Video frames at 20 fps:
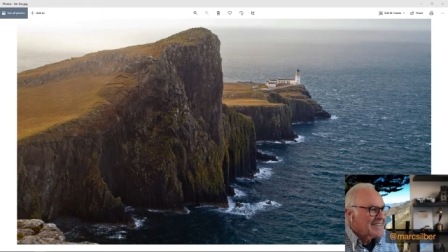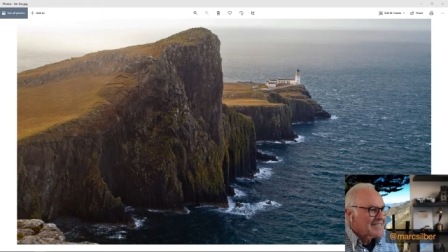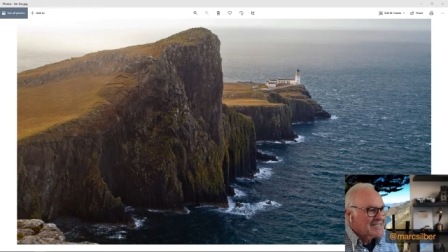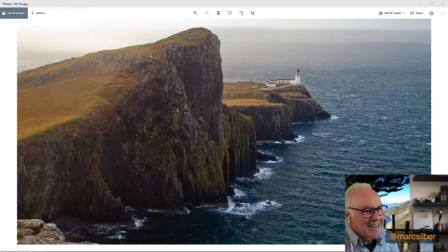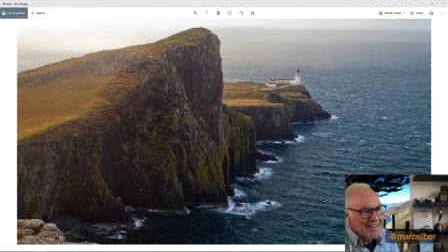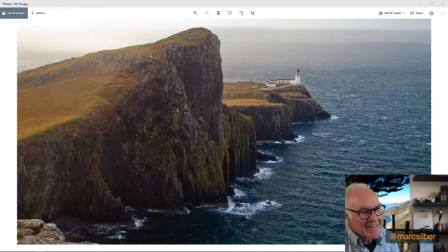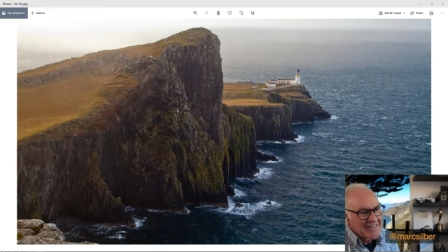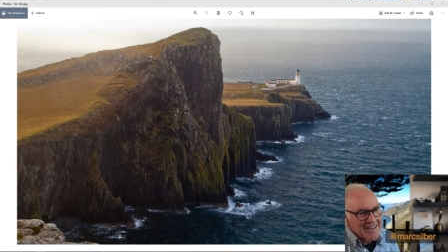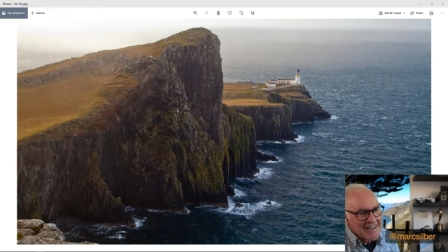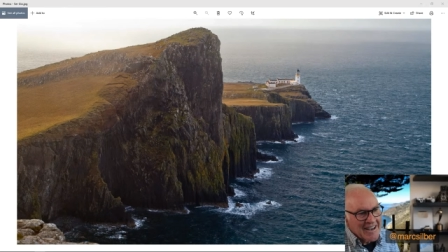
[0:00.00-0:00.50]
it's
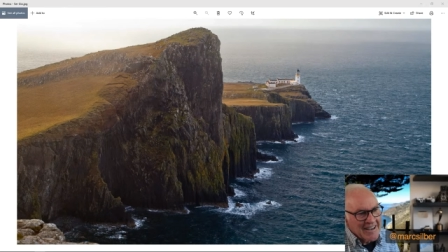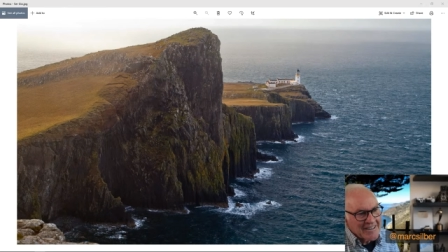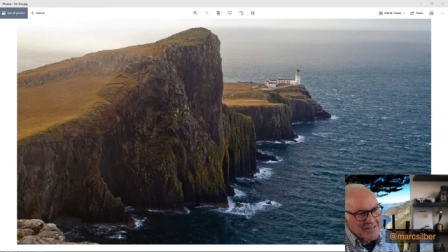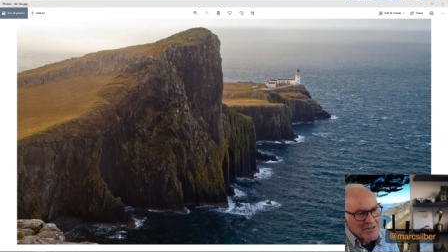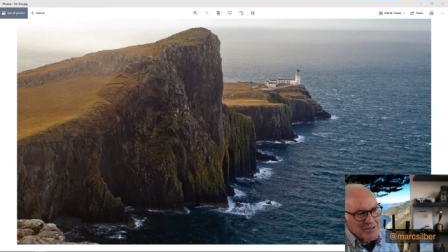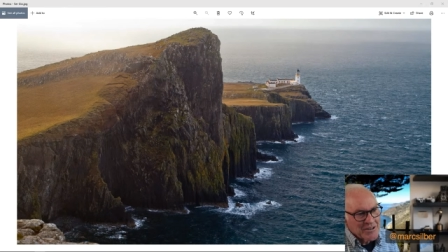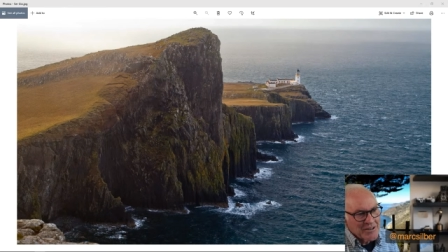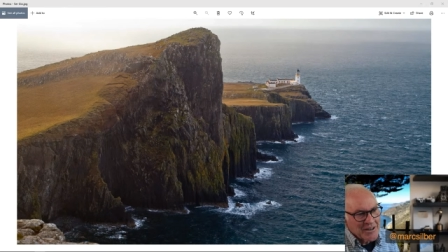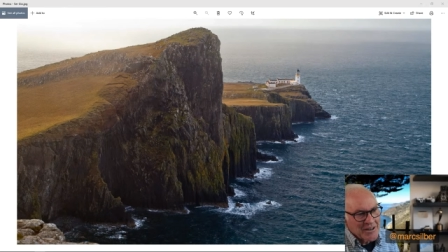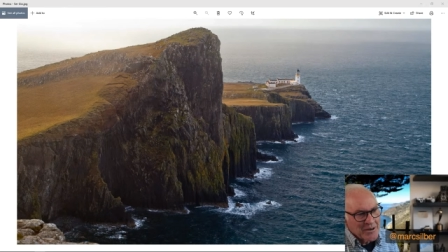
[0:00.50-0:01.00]
like
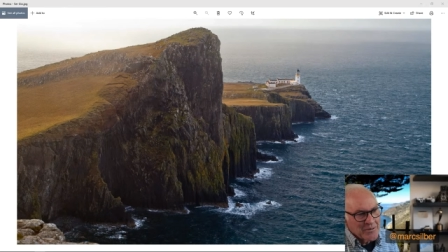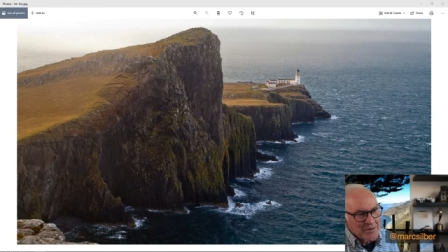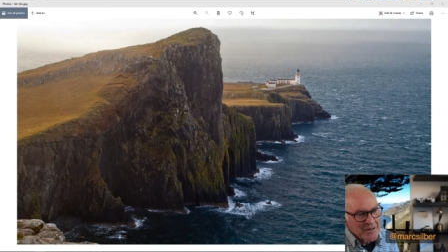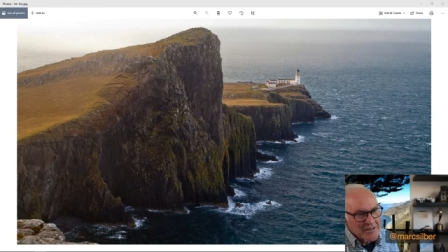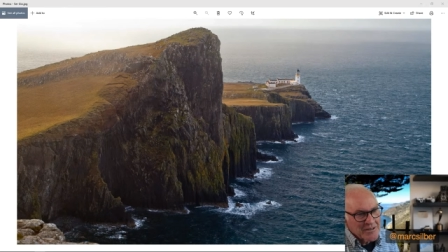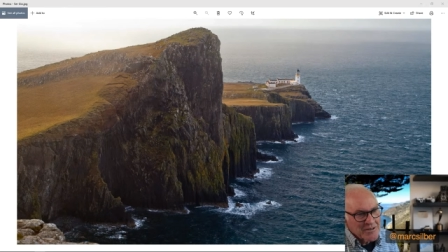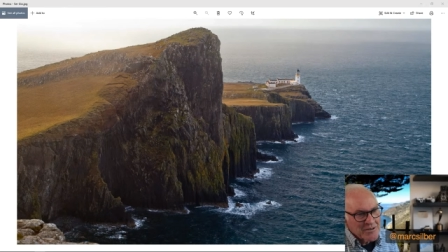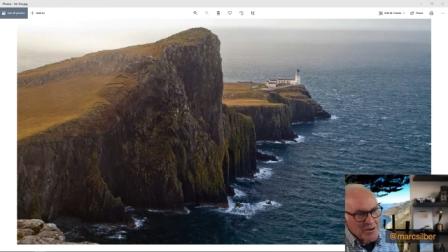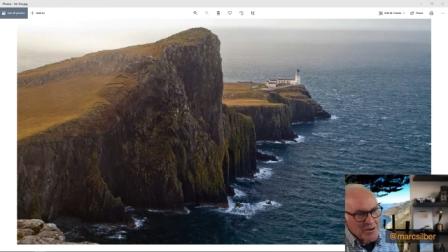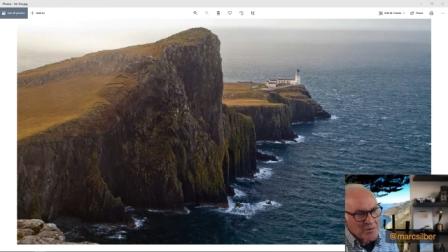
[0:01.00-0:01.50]
last year I
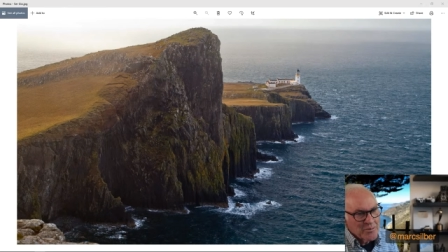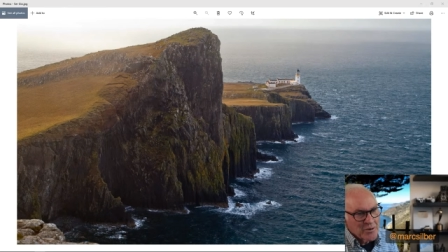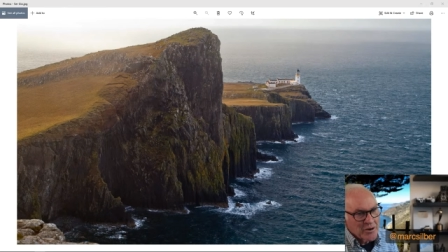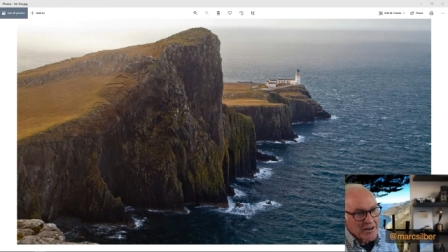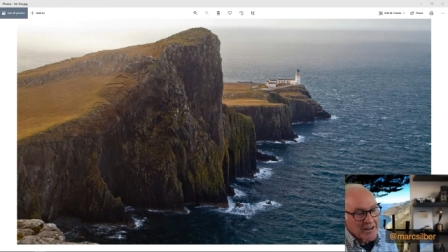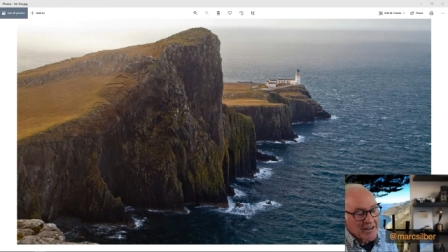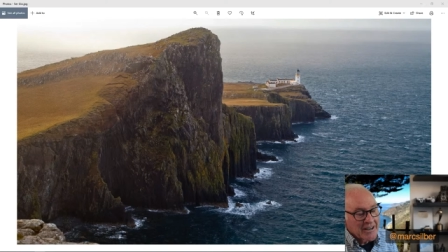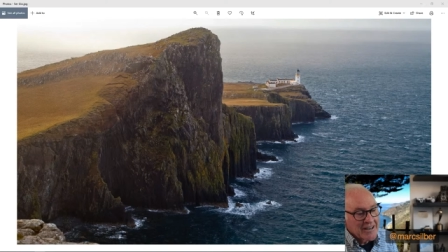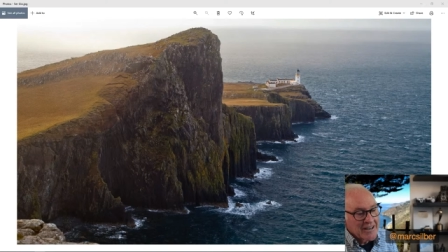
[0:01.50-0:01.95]
went snowboarding.